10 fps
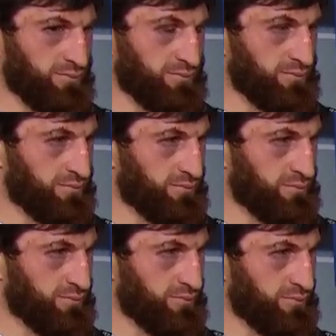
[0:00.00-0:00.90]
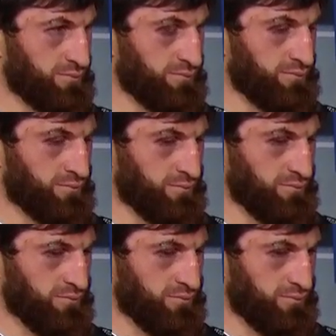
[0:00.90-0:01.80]

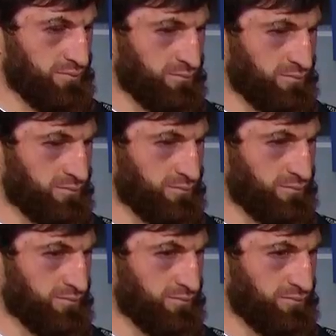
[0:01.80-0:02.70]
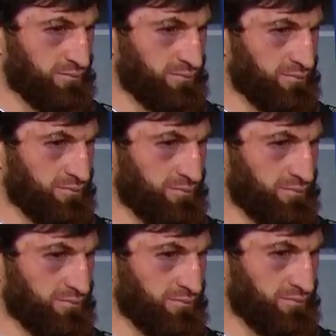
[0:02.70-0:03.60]

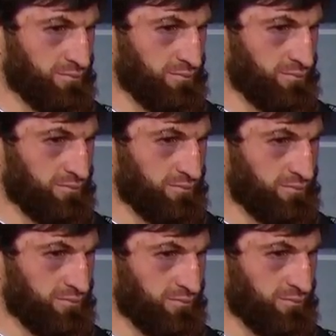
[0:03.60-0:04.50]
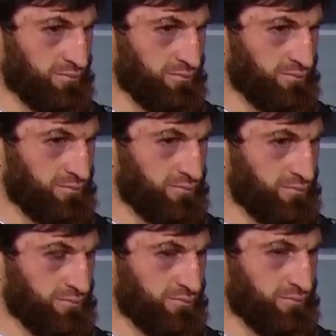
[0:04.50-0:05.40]

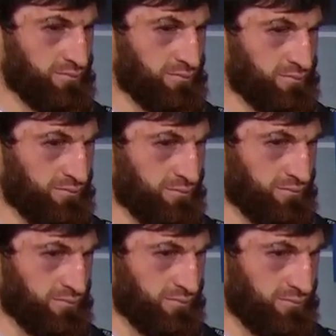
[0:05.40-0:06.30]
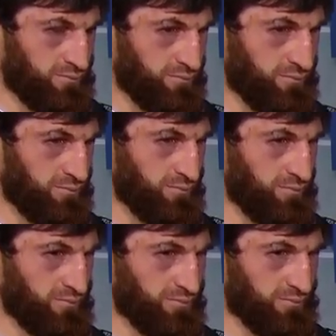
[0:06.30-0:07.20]

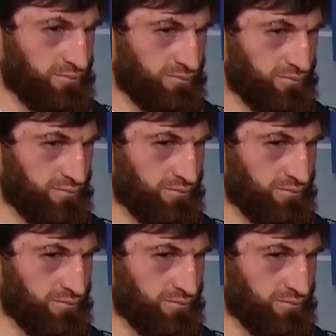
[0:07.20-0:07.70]
This person isn't speaking.